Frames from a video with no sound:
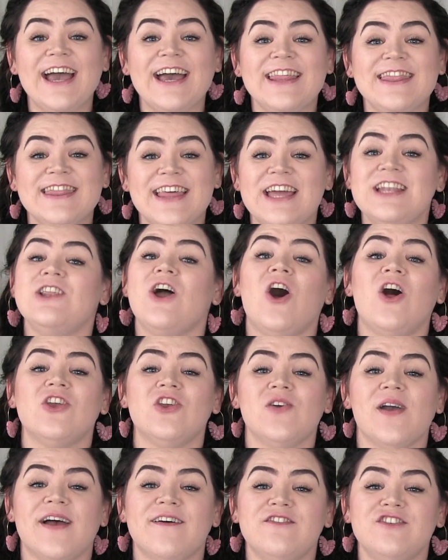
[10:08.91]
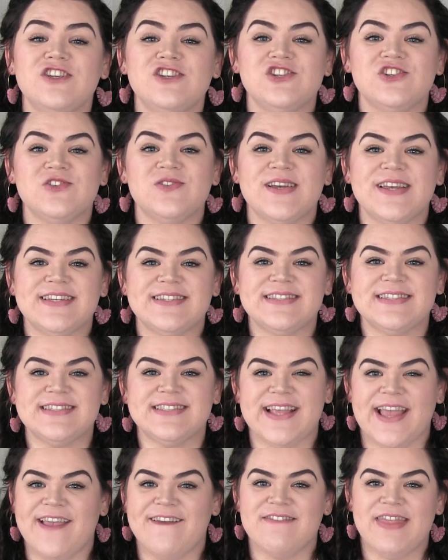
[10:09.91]
And then all you have to do is
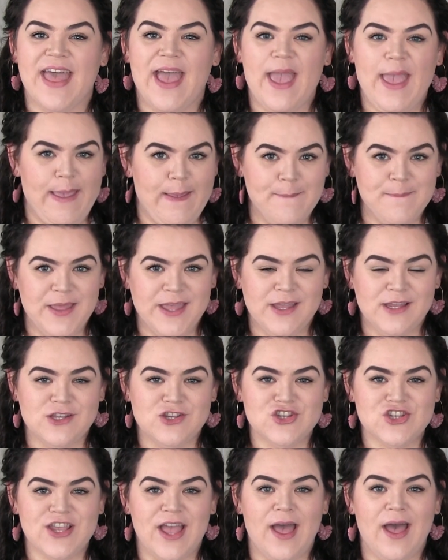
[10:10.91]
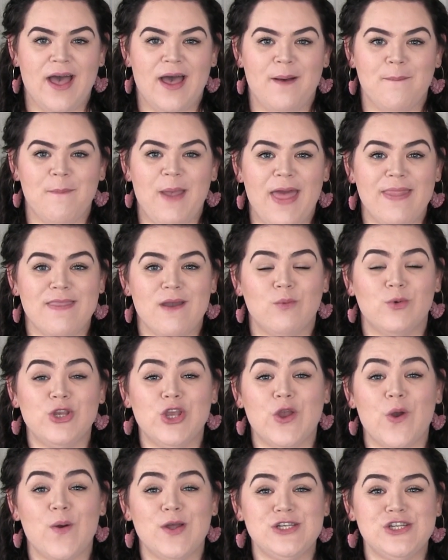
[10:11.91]
save that image, and then when
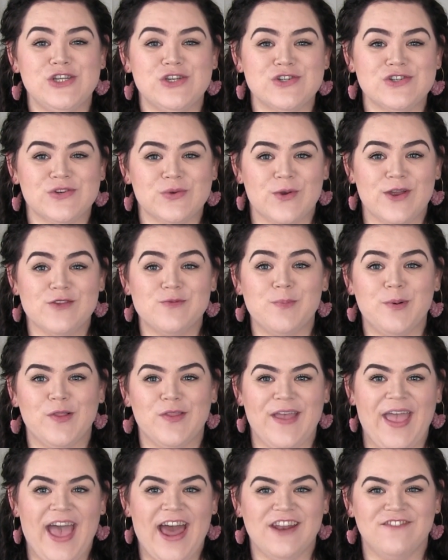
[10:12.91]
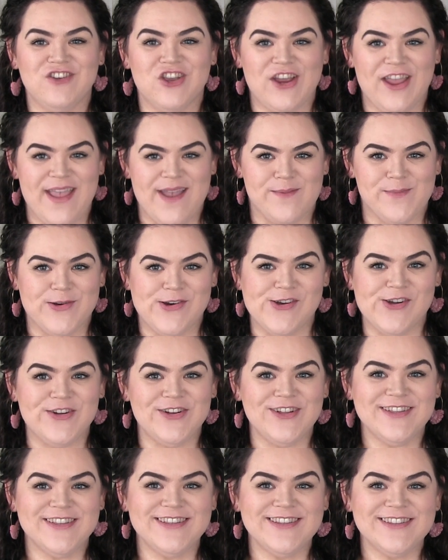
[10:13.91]
you go into your stories, pull it out of your camera roll.